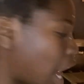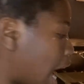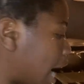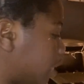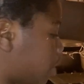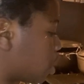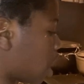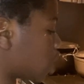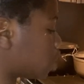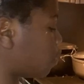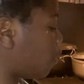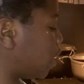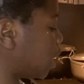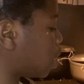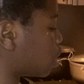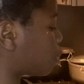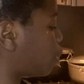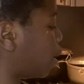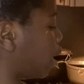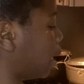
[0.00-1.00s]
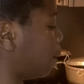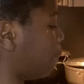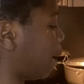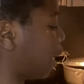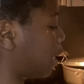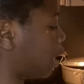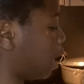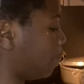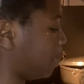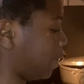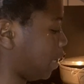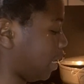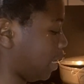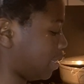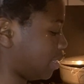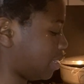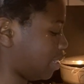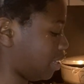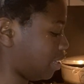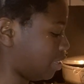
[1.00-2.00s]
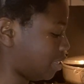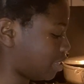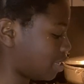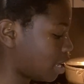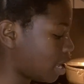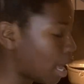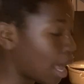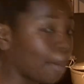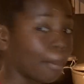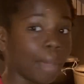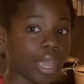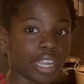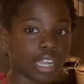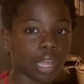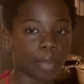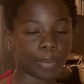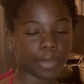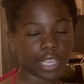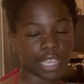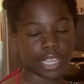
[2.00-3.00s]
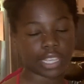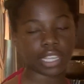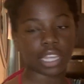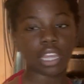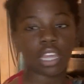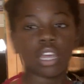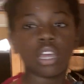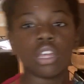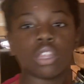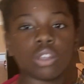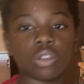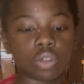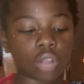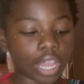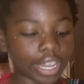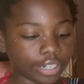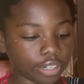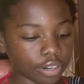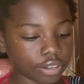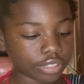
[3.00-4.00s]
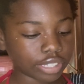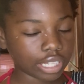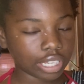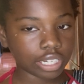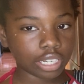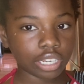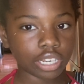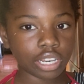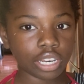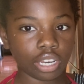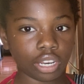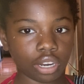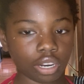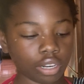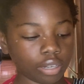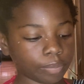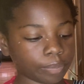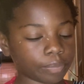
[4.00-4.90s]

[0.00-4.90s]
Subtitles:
just finished putting my cupcake liners in here.